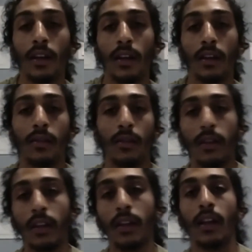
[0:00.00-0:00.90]
Like you know,
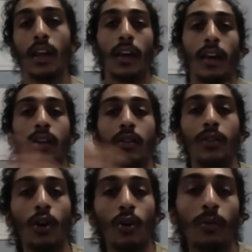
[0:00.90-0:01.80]
like
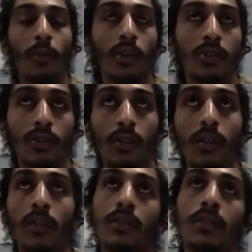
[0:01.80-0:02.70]
do martial
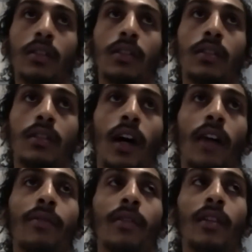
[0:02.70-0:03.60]
arts, I
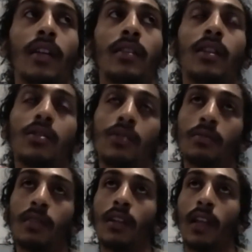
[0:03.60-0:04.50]
feel like teaches
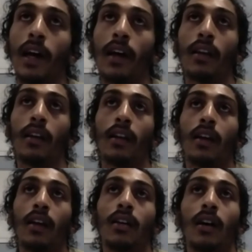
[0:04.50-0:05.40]
me a lot
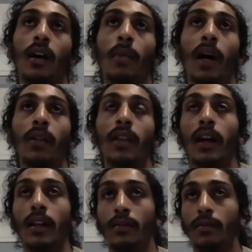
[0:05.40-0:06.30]
about
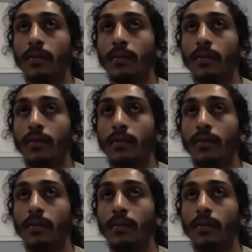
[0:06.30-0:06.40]
life,